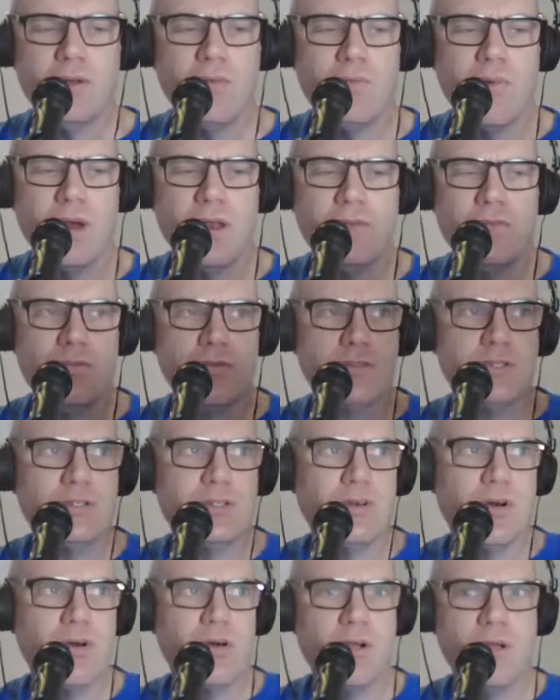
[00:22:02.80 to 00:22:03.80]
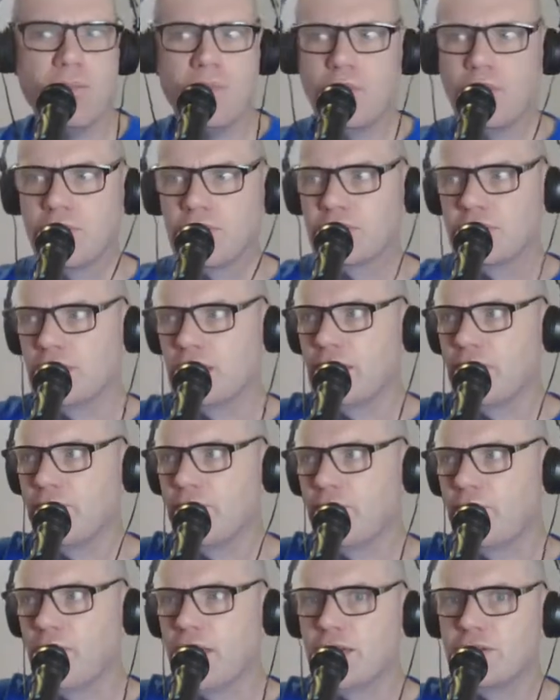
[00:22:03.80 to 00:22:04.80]
wonderful storybooks,
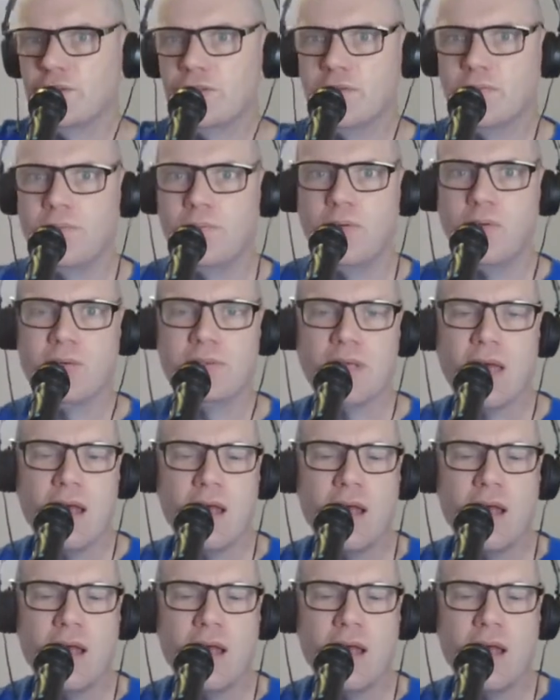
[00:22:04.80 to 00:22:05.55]
information books.